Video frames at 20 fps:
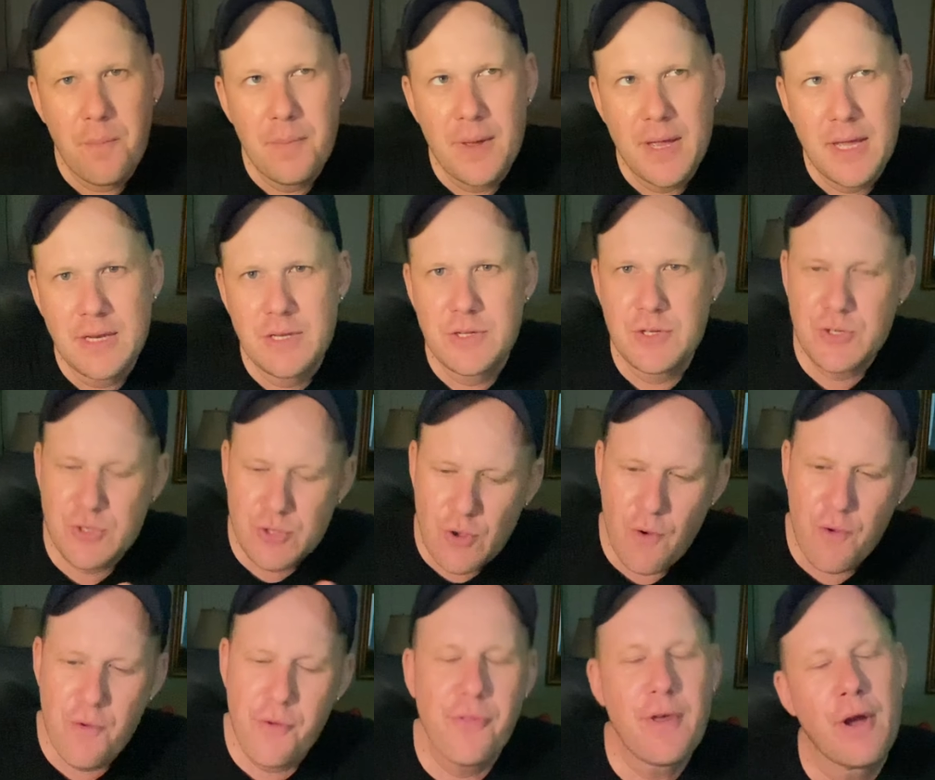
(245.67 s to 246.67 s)
been
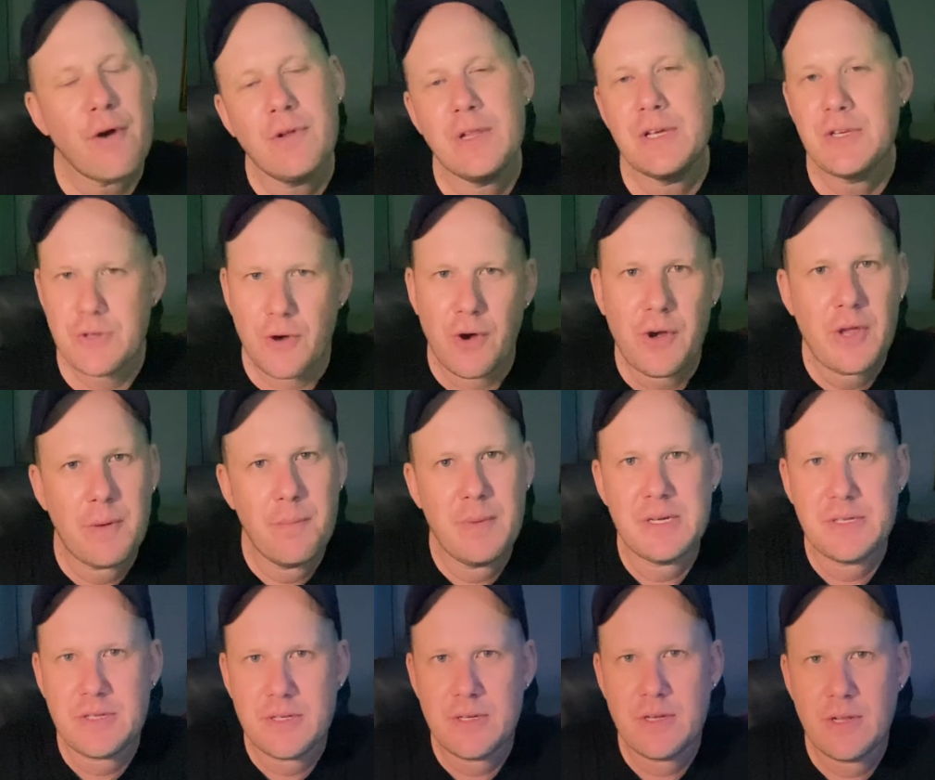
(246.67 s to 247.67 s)
so thoroughly
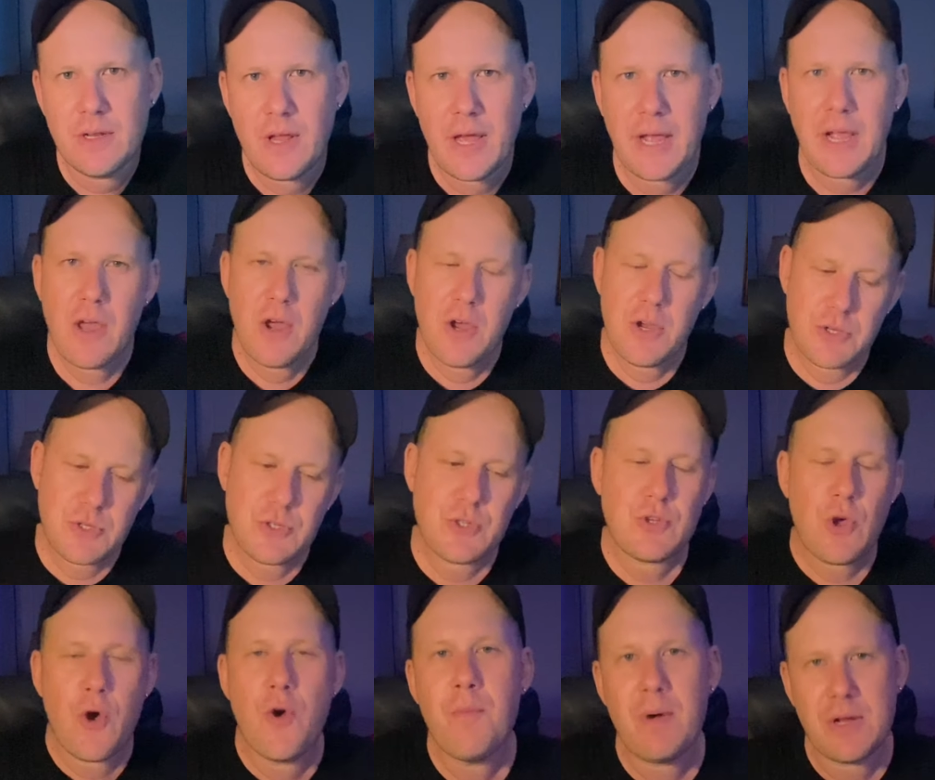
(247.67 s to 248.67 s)
documented like
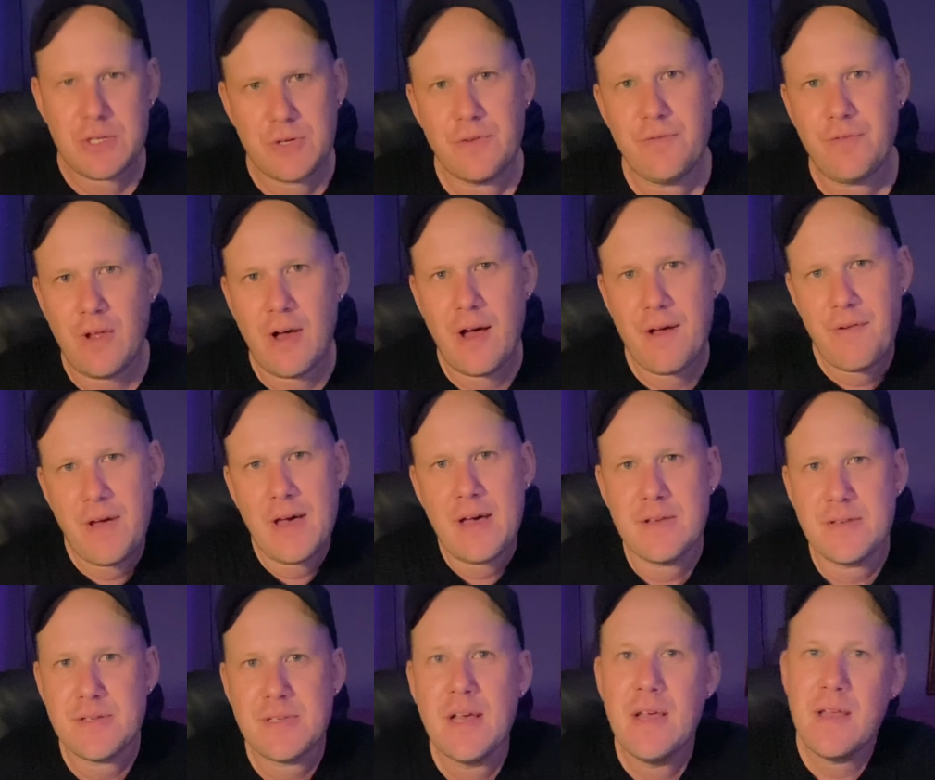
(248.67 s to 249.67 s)
so much of life
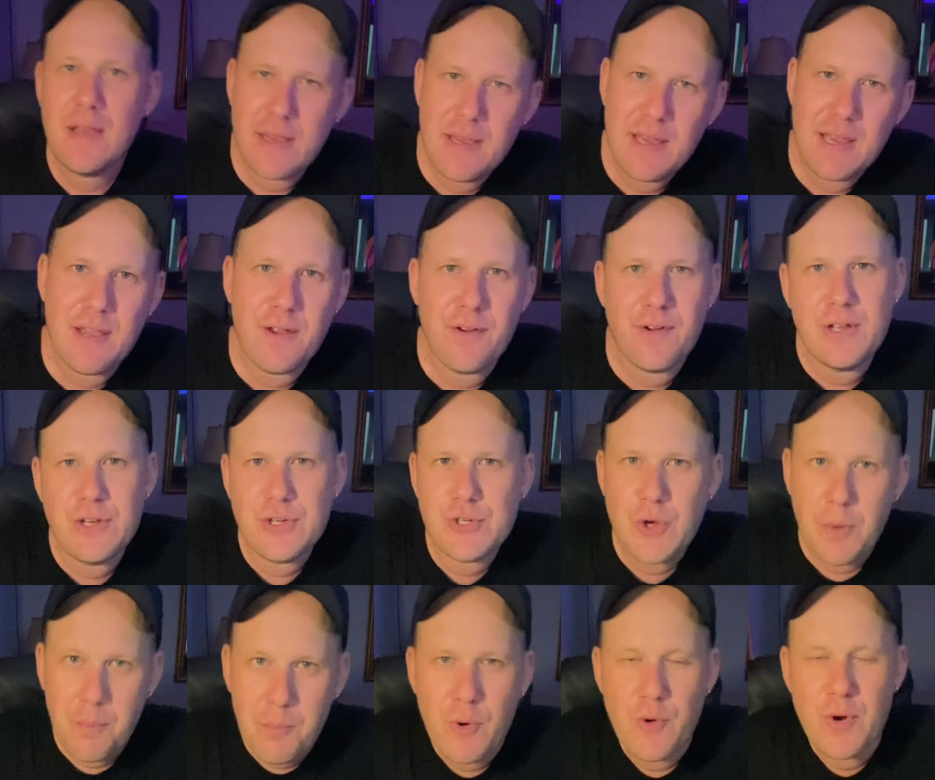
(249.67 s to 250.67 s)
has here in
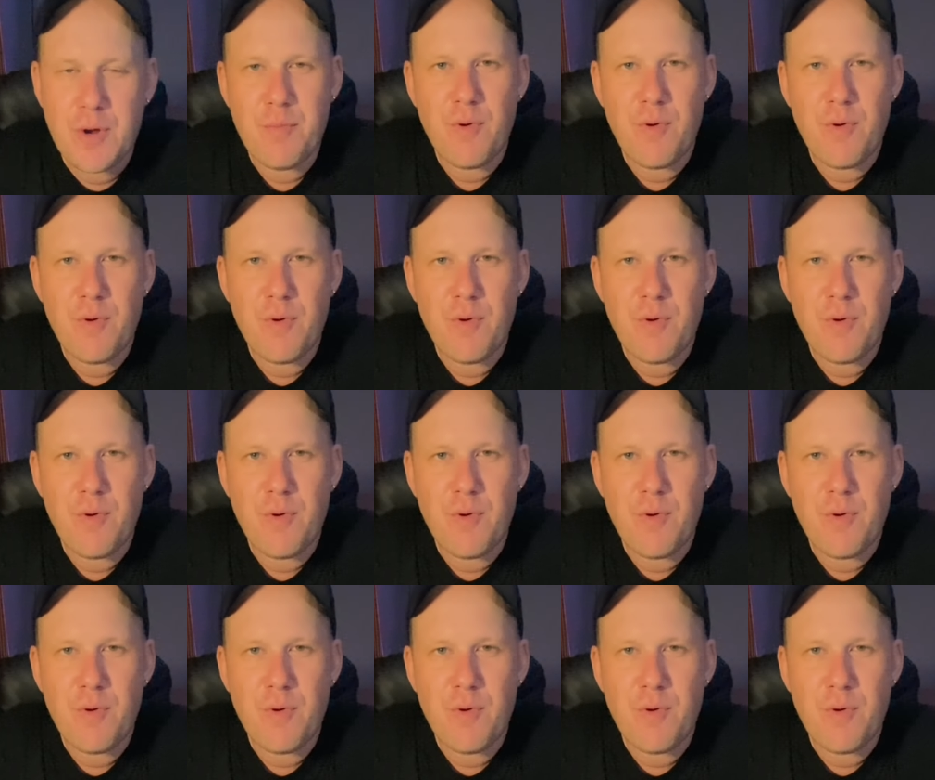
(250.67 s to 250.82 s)
Chonburi